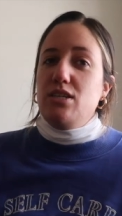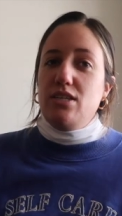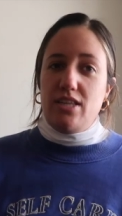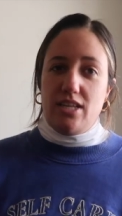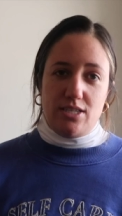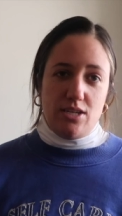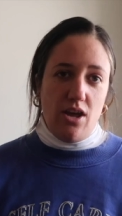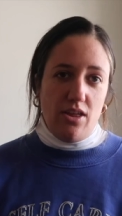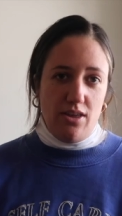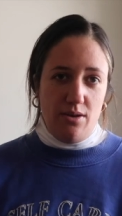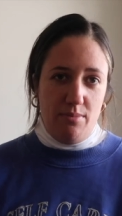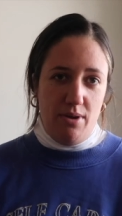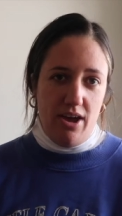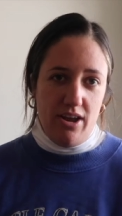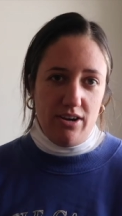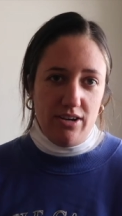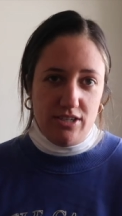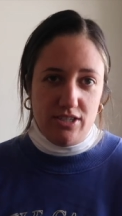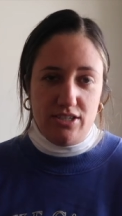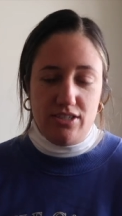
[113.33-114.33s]
that's all that
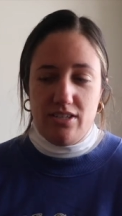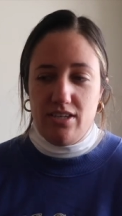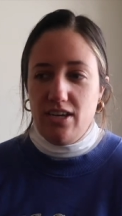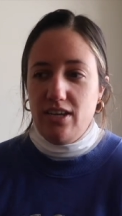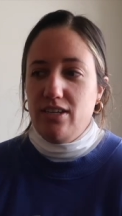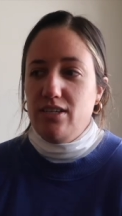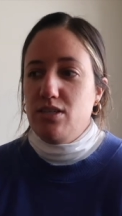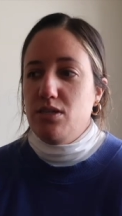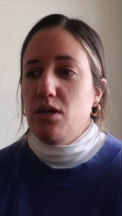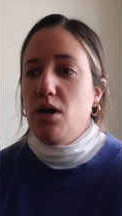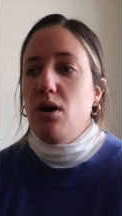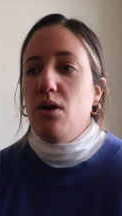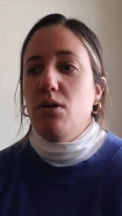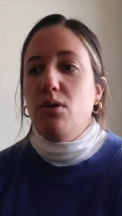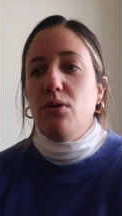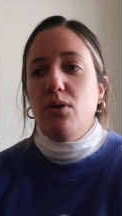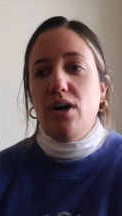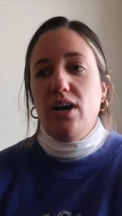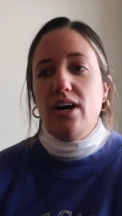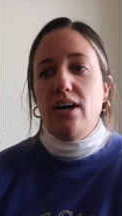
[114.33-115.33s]
matters. So
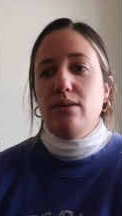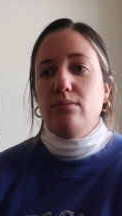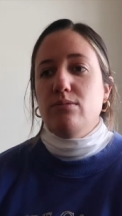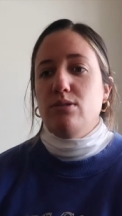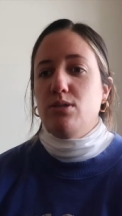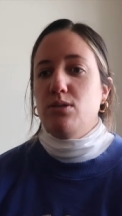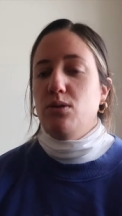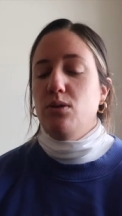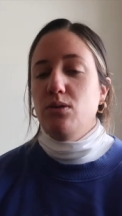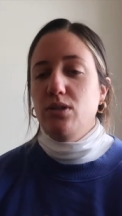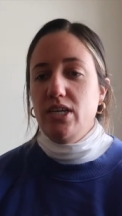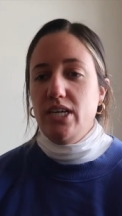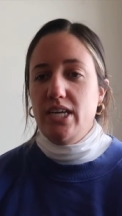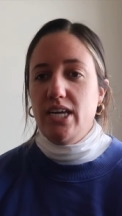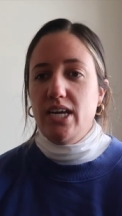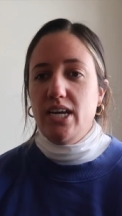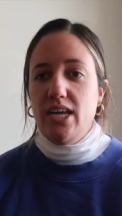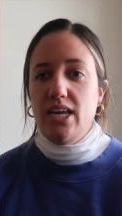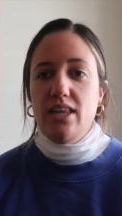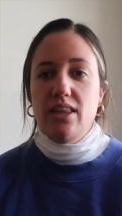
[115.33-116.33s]
I'm slowly
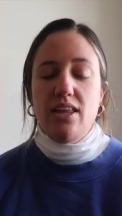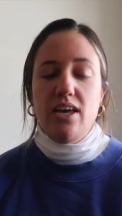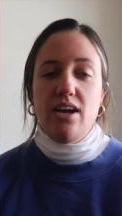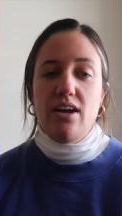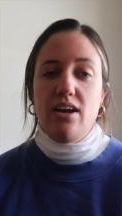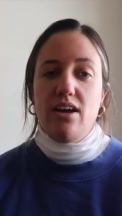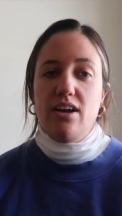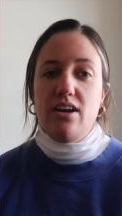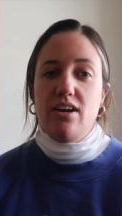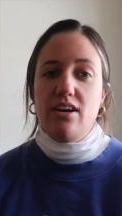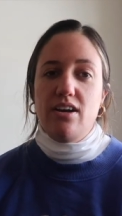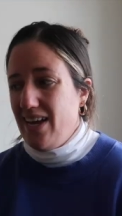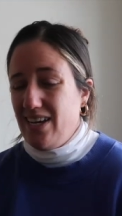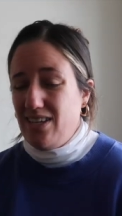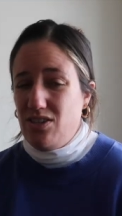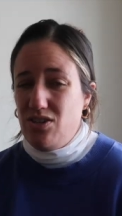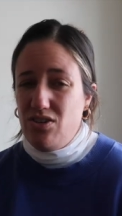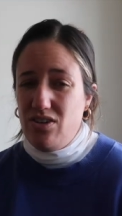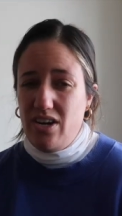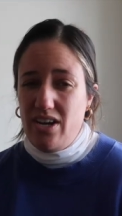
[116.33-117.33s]
getting there.
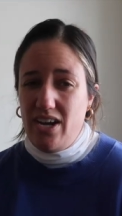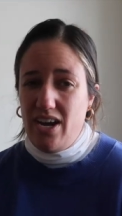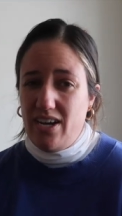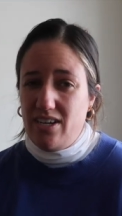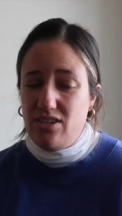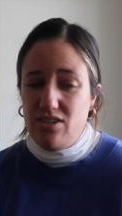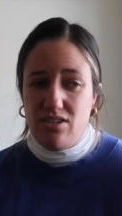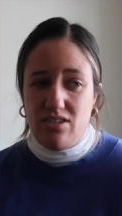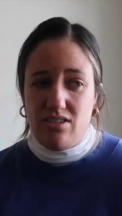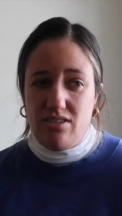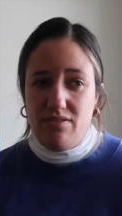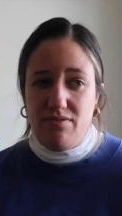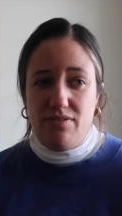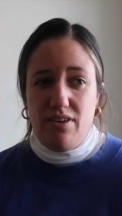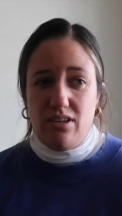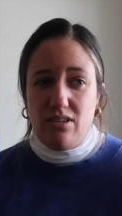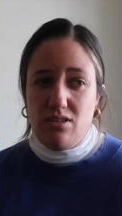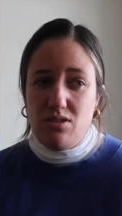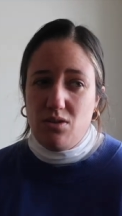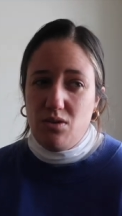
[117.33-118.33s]
Yesterday I just
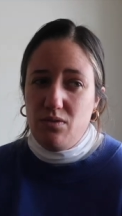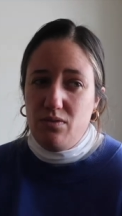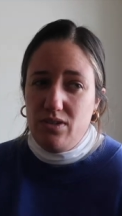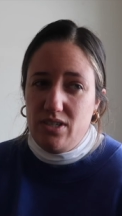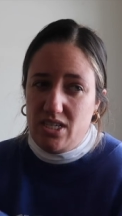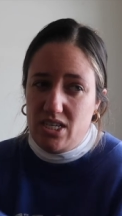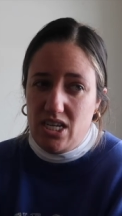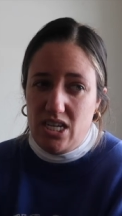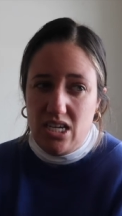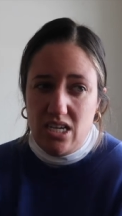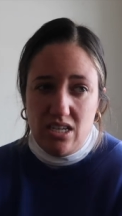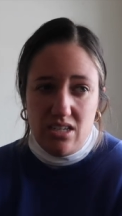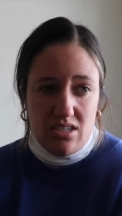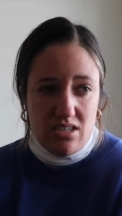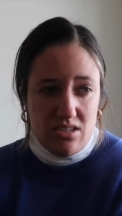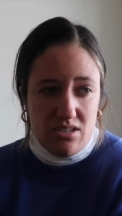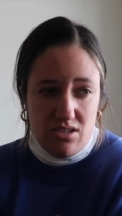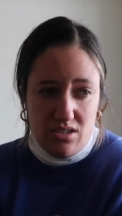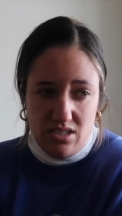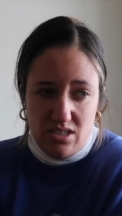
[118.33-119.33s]
felt so fatigued
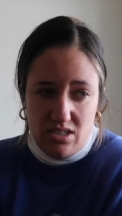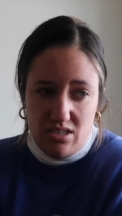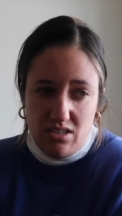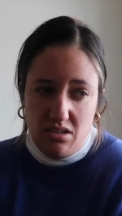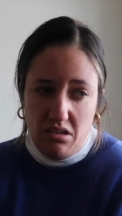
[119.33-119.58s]
and just